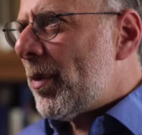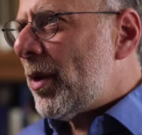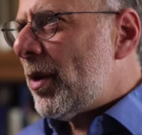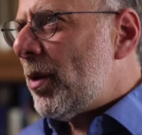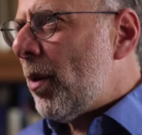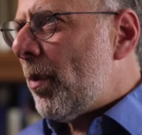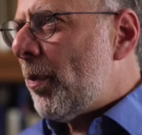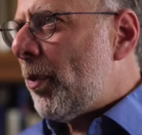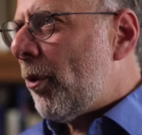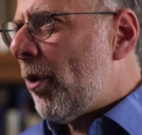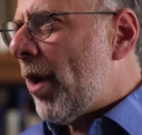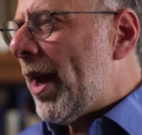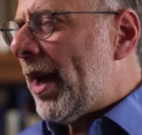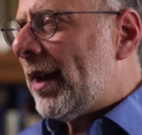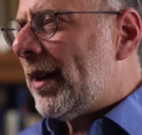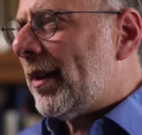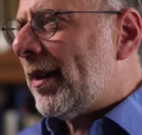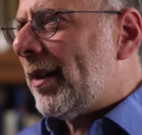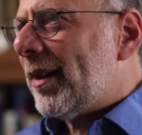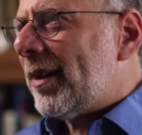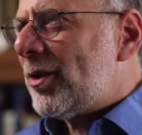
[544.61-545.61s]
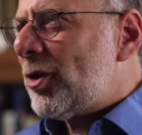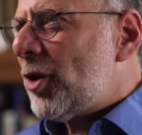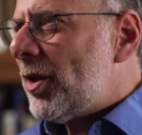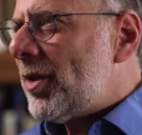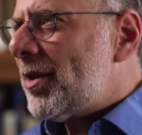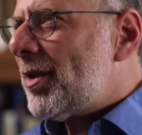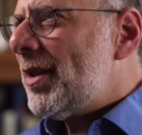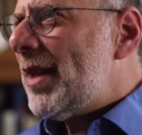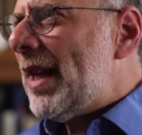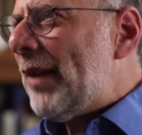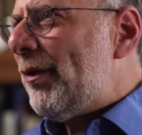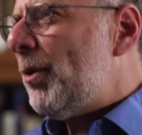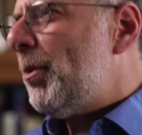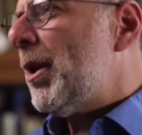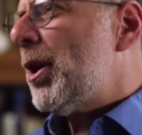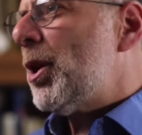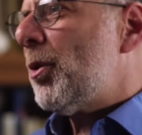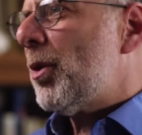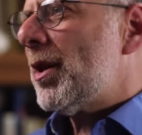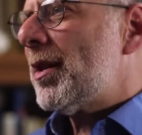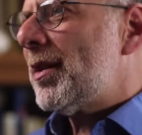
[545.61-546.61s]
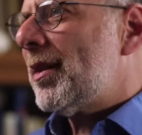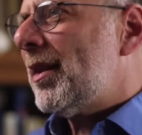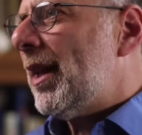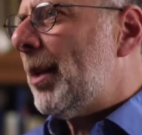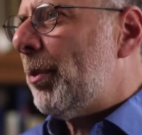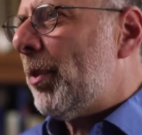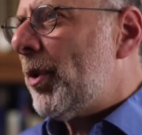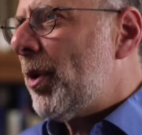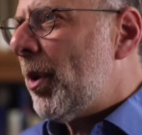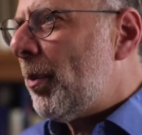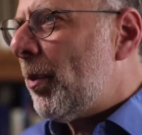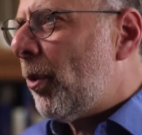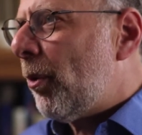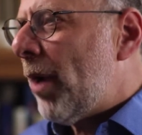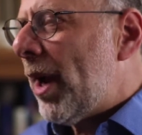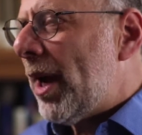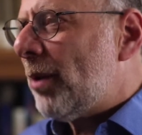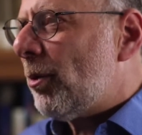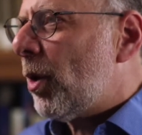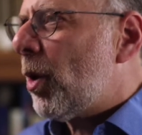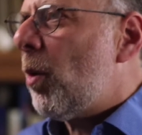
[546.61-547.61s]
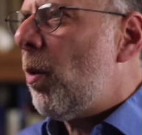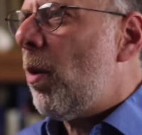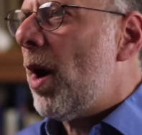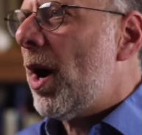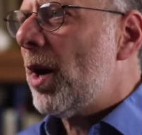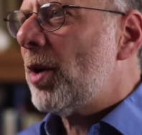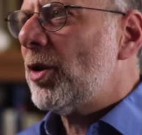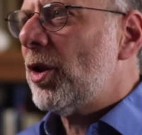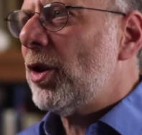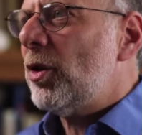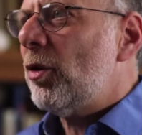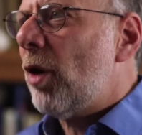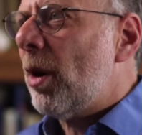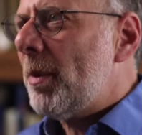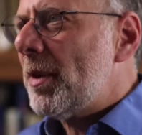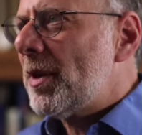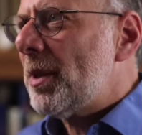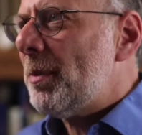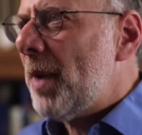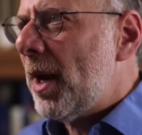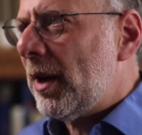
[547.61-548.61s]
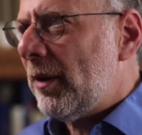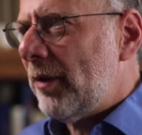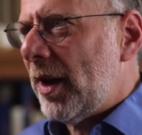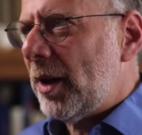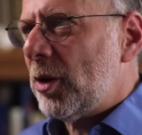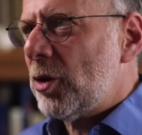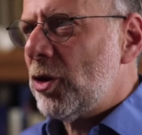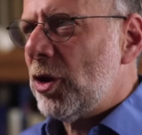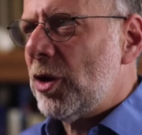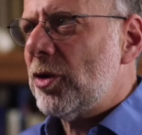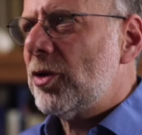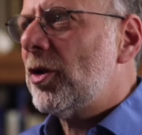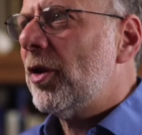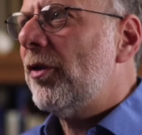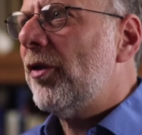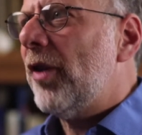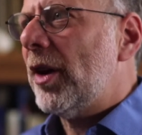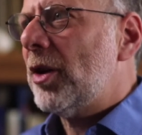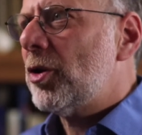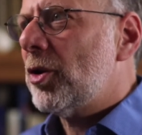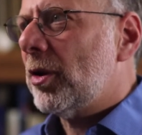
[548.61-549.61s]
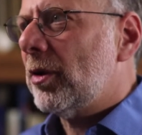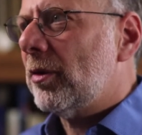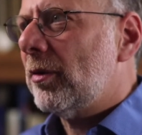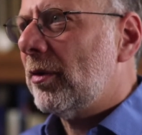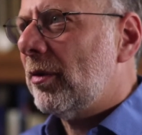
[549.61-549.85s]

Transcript: Your brain, just even when you're asleep, your brain requires an enormous amount of energy to function.